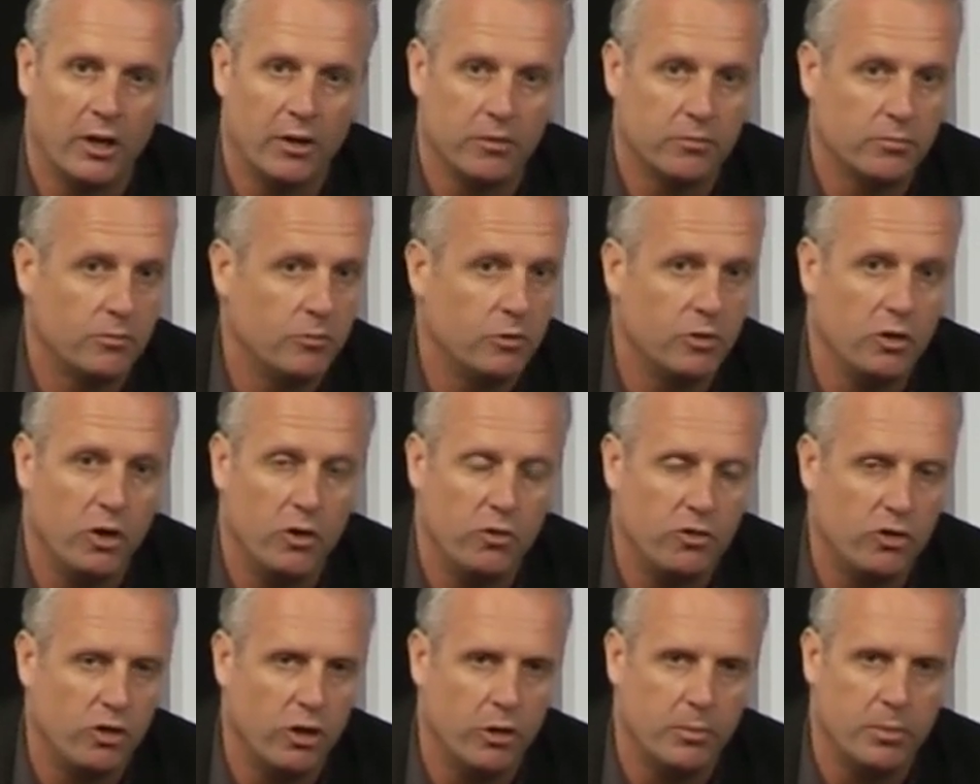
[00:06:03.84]
on our
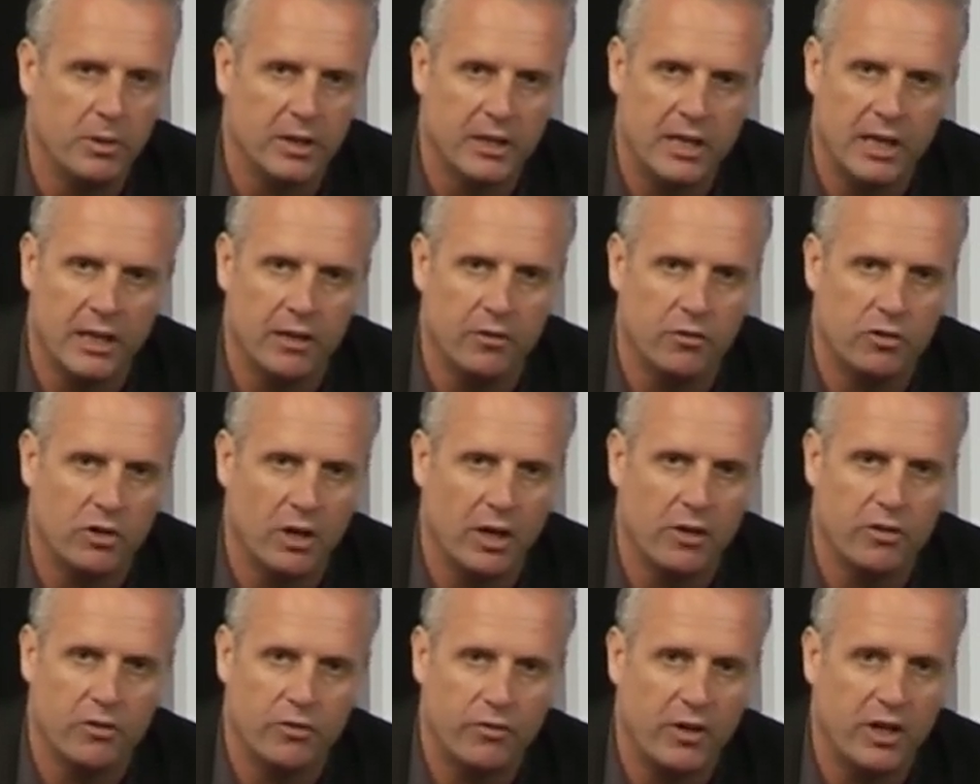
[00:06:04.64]
YouTube and King of
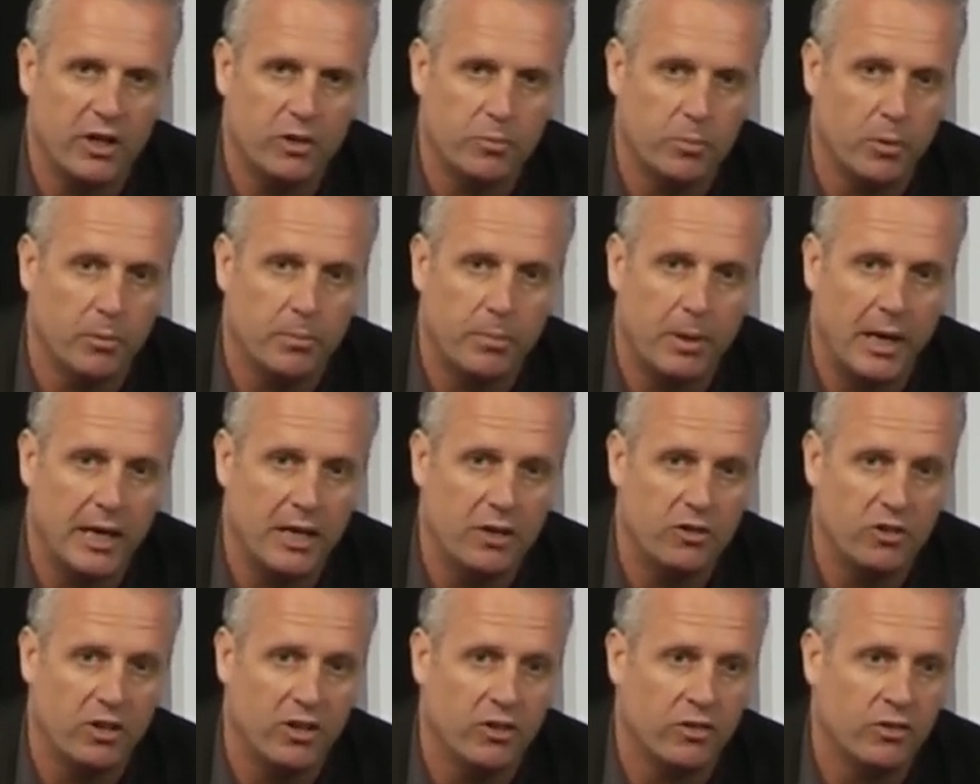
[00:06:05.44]
Shave's Facebook
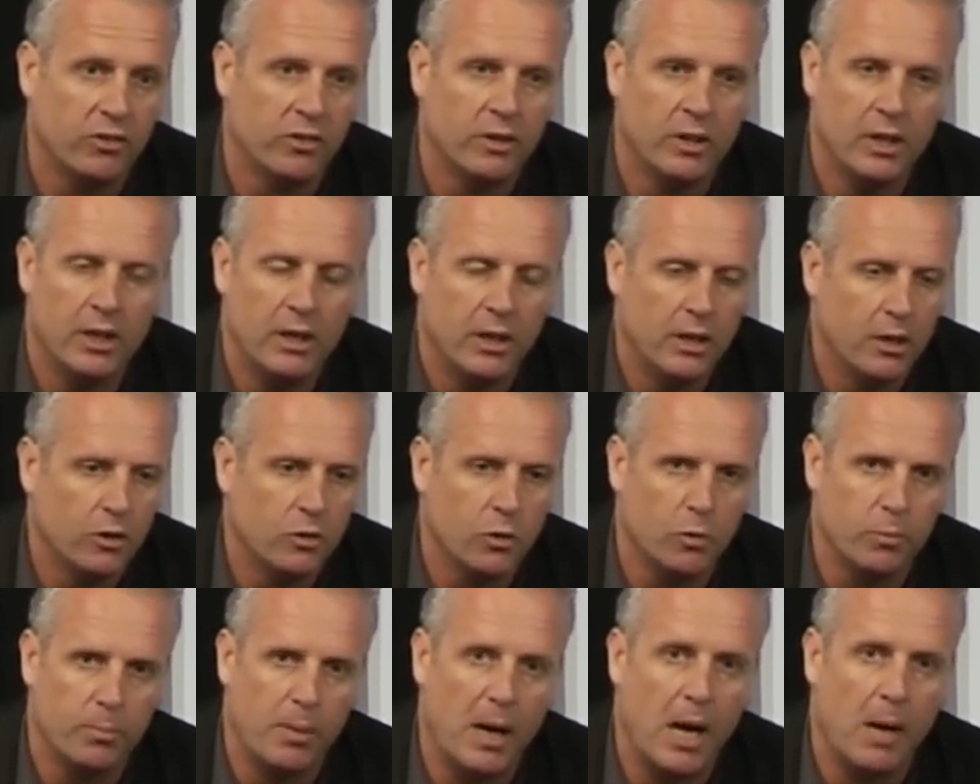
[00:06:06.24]
pages
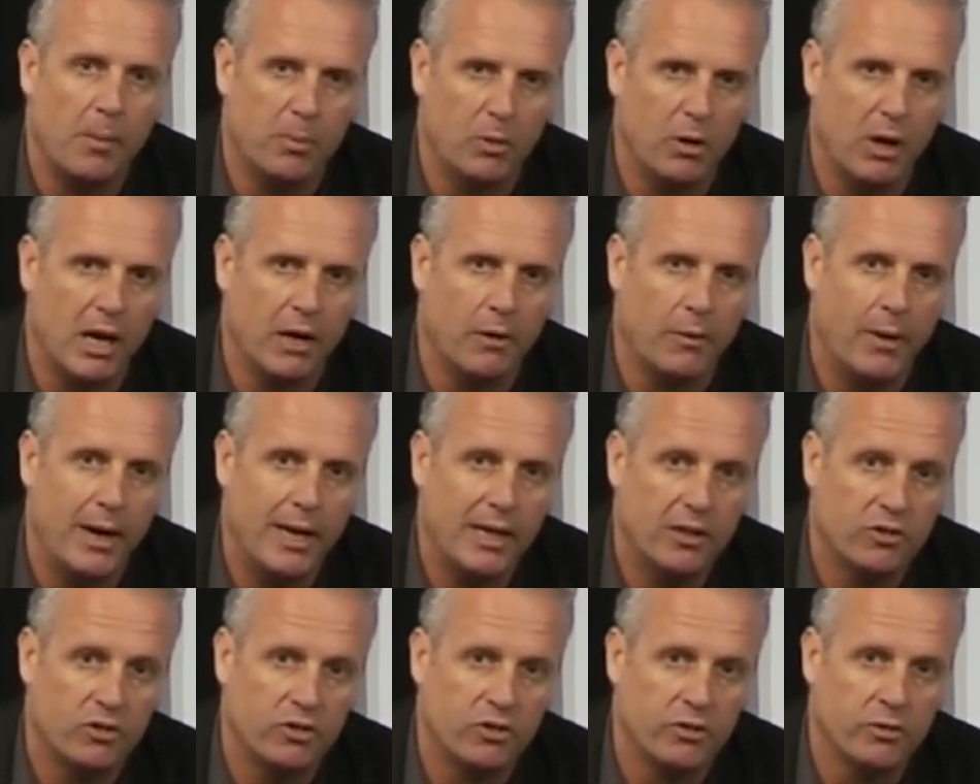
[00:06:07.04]
called
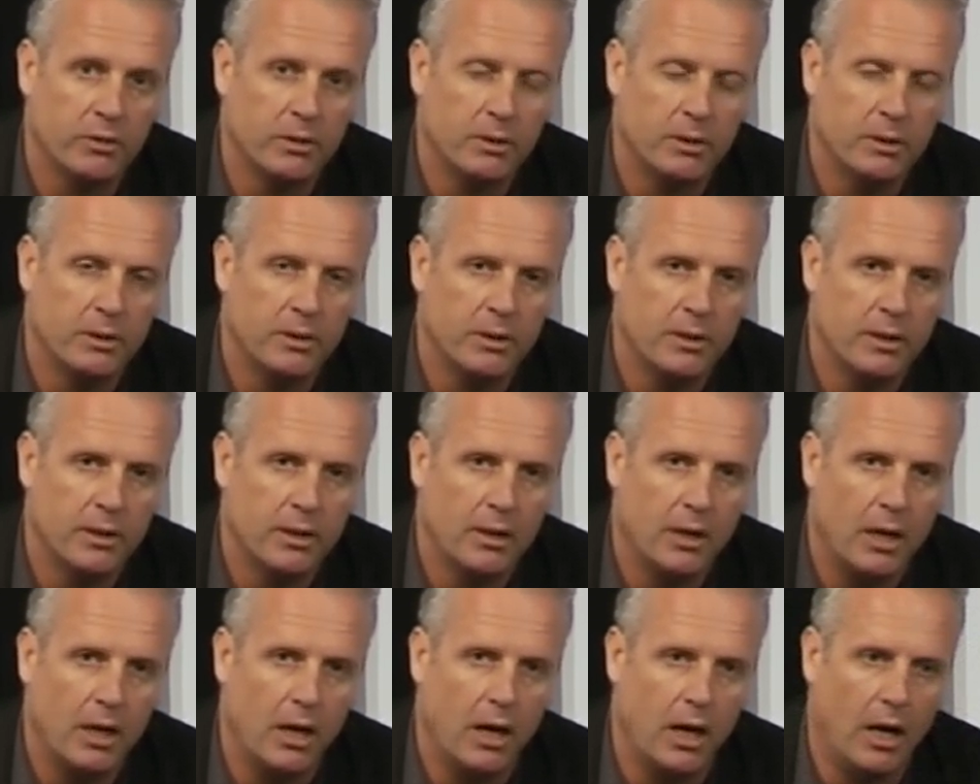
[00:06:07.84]
Barbarella X.
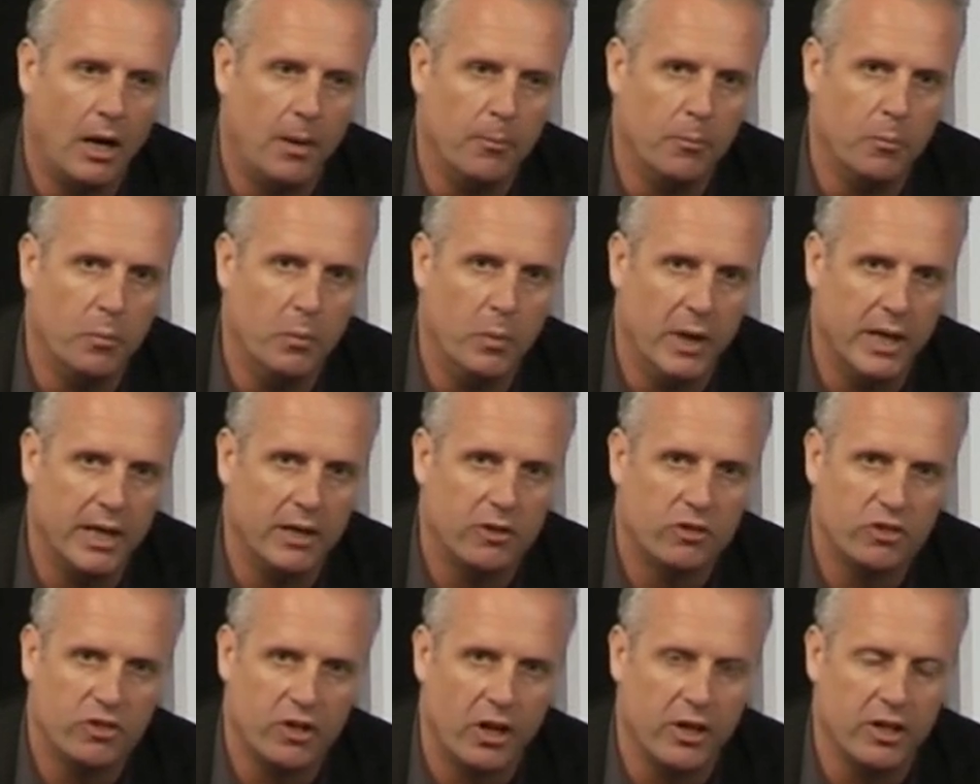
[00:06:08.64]
Um,
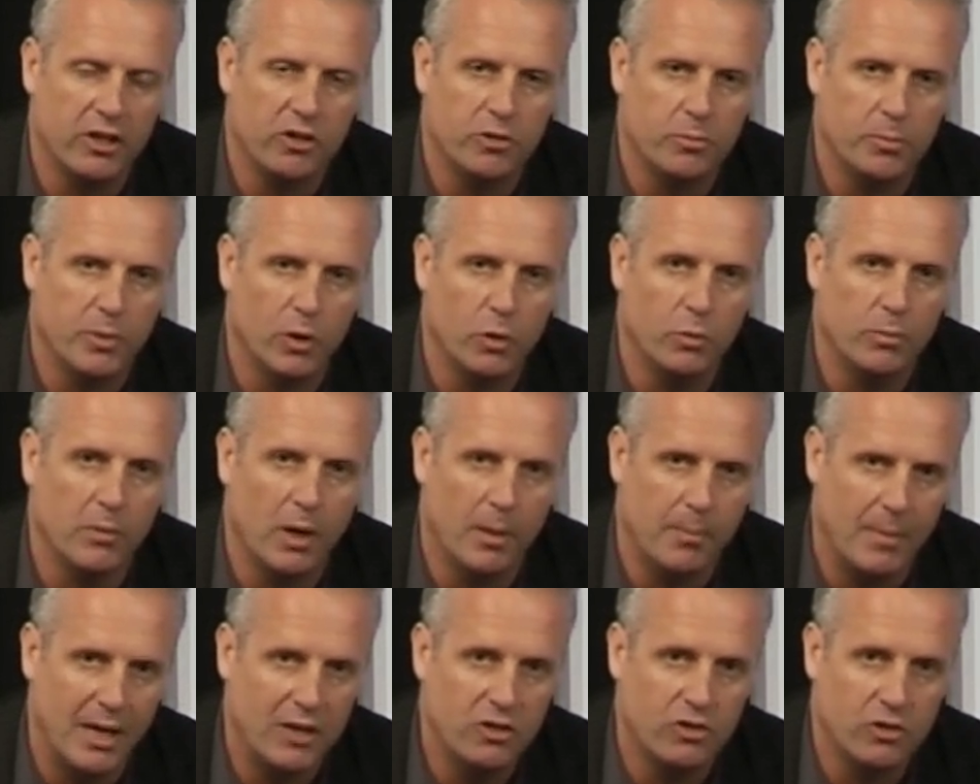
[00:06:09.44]
we're starting to build
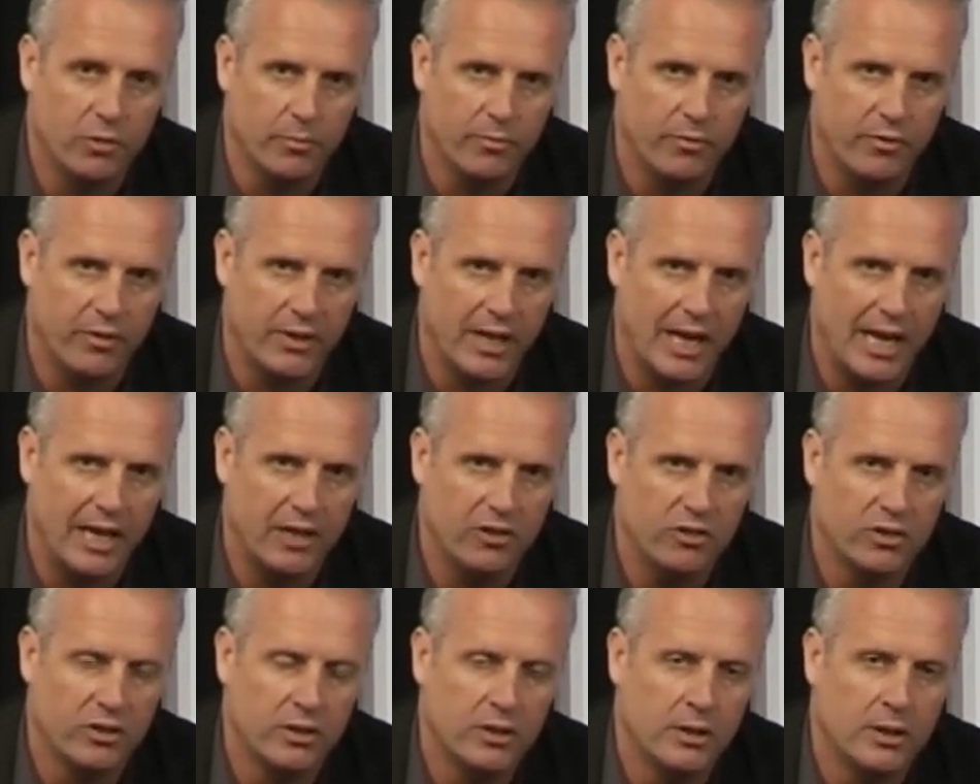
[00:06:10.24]
momentum for
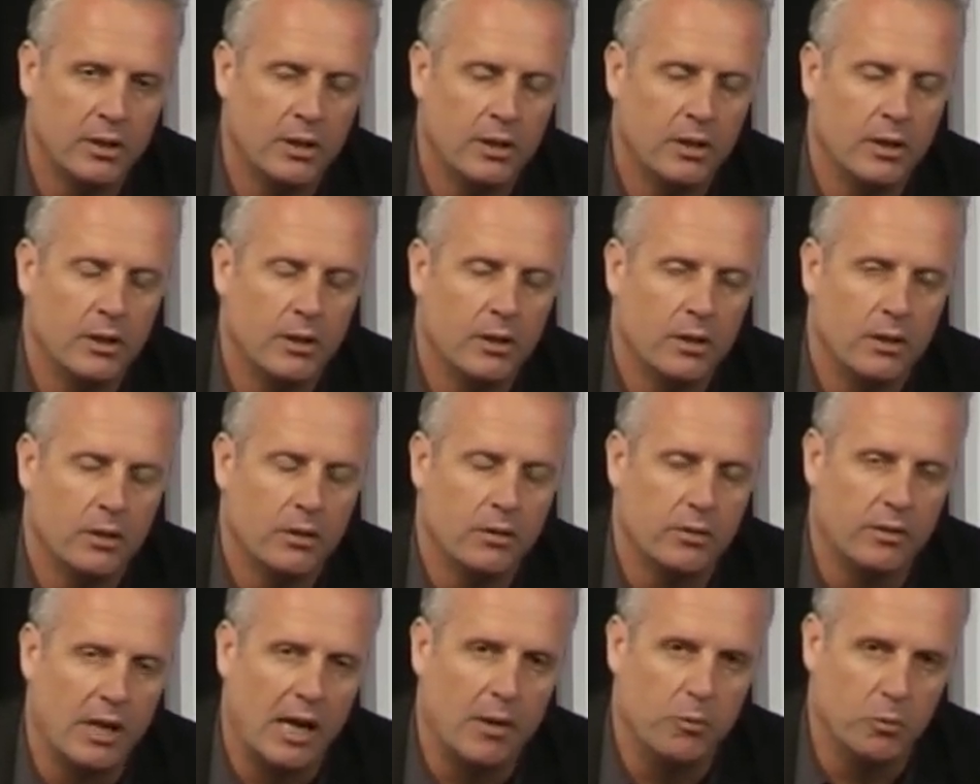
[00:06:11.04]
that.
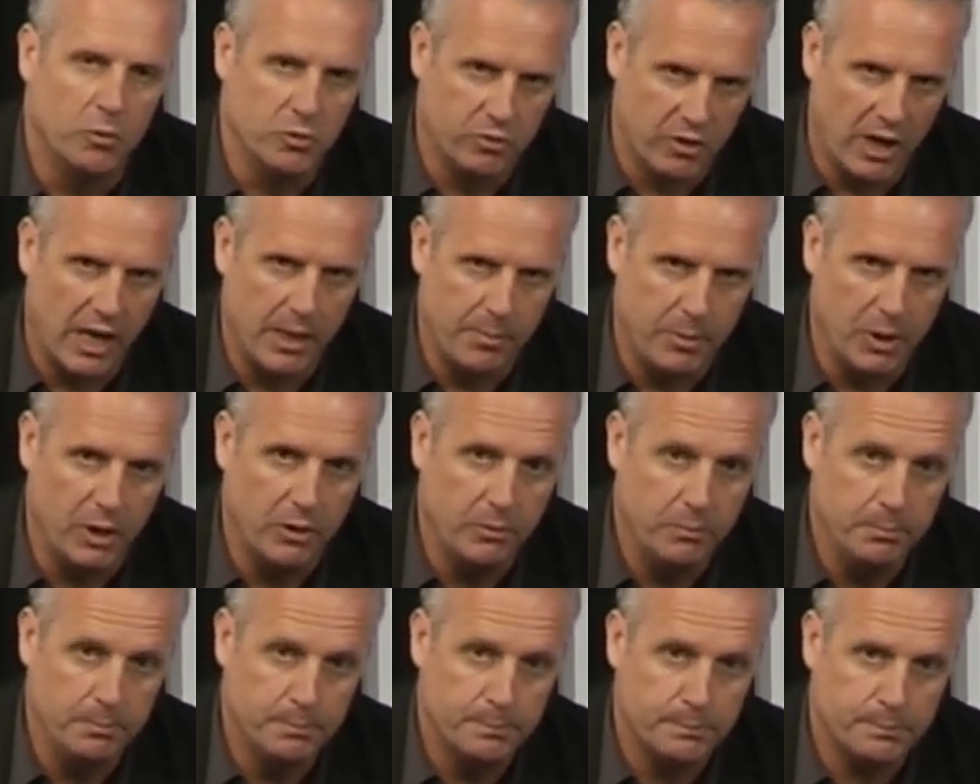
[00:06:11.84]
That will
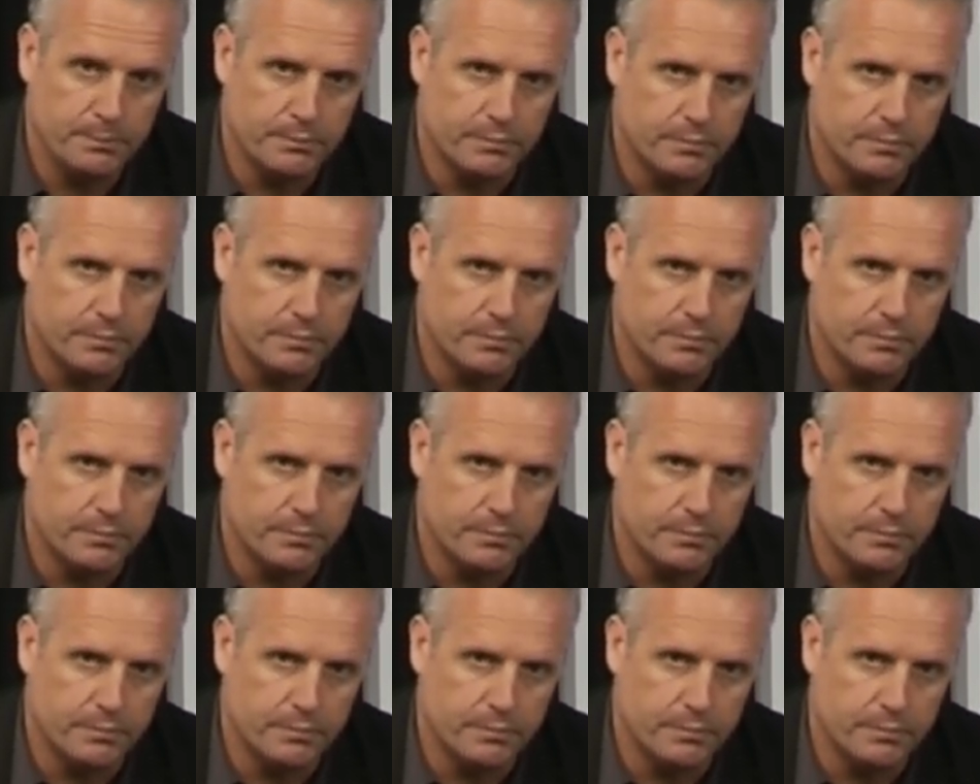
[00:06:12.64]
debut,